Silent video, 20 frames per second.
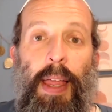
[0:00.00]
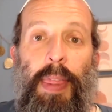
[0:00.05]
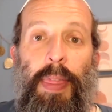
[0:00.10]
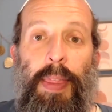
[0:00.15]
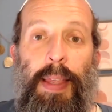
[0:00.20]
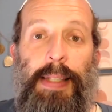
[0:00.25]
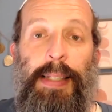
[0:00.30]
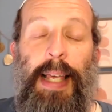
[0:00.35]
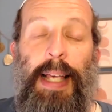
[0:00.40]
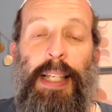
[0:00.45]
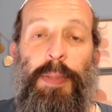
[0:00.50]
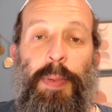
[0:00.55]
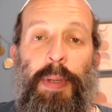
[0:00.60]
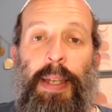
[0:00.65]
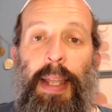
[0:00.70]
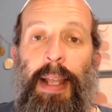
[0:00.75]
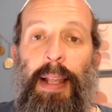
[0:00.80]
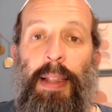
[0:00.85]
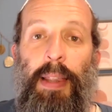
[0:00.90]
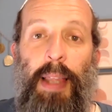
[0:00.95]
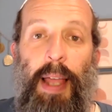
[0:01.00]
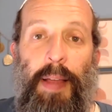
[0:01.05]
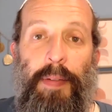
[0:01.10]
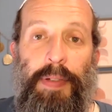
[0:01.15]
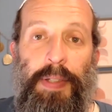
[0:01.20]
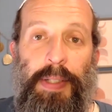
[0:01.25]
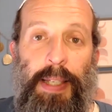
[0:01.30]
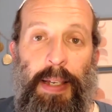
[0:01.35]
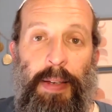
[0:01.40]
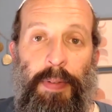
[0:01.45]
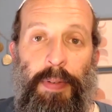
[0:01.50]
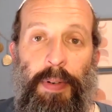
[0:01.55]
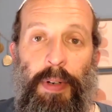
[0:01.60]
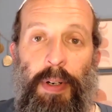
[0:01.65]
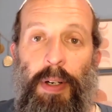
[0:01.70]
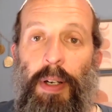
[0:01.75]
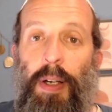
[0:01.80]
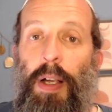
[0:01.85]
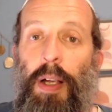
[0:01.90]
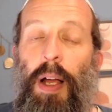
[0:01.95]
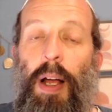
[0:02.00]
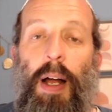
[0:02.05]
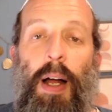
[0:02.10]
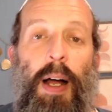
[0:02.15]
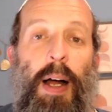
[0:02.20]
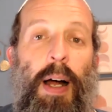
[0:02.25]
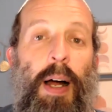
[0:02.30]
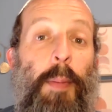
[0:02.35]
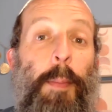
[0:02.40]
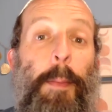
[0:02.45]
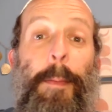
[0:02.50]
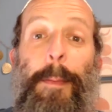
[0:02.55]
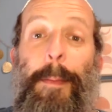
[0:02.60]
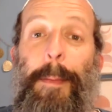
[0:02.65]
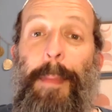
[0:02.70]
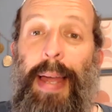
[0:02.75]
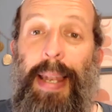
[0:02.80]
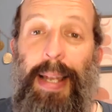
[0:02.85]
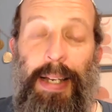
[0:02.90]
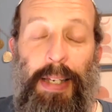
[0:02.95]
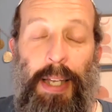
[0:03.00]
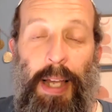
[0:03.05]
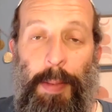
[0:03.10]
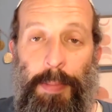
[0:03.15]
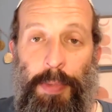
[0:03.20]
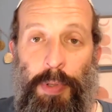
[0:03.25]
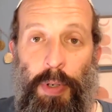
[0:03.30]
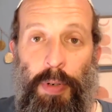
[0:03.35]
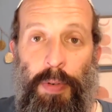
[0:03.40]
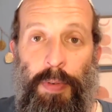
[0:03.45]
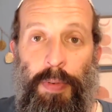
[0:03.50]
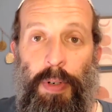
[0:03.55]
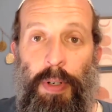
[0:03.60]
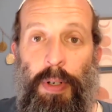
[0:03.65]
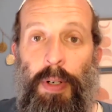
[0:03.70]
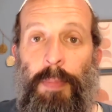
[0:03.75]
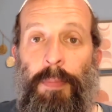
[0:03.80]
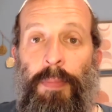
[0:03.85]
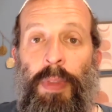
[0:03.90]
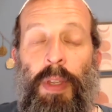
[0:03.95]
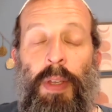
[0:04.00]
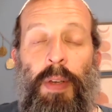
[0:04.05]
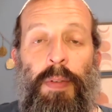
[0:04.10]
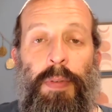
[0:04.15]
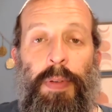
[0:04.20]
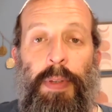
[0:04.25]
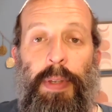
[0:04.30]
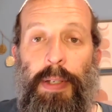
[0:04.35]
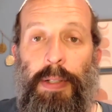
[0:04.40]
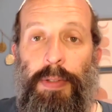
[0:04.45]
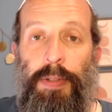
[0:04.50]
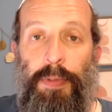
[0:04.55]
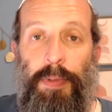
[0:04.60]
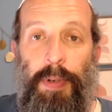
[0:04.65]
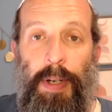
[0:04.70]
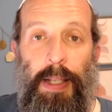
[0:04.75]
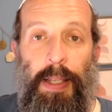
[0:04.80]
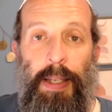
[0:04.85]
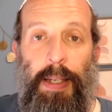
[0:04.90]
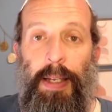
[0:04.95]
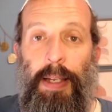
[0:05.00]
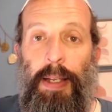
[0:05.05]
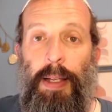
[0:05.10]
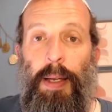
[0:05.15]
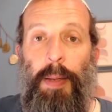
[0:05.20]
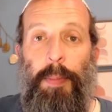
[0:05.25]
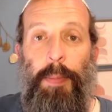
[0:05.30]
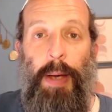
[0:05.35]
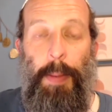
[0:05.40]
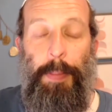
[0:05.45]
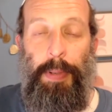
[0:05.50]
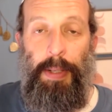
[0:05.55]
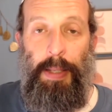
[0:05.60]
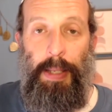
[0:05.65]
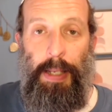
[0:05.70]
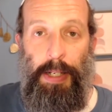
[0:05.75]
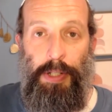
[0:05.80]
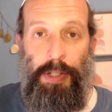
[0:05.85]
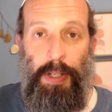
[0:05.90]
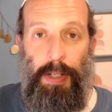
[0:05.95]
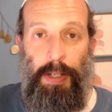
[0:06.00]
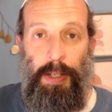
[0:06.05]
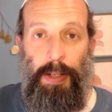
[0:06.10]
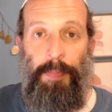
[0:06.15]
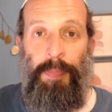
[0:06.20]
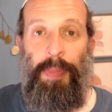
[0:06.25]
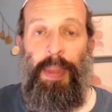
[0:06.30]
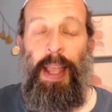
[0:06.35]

this has been a lifesaver many times over for the Israeli population.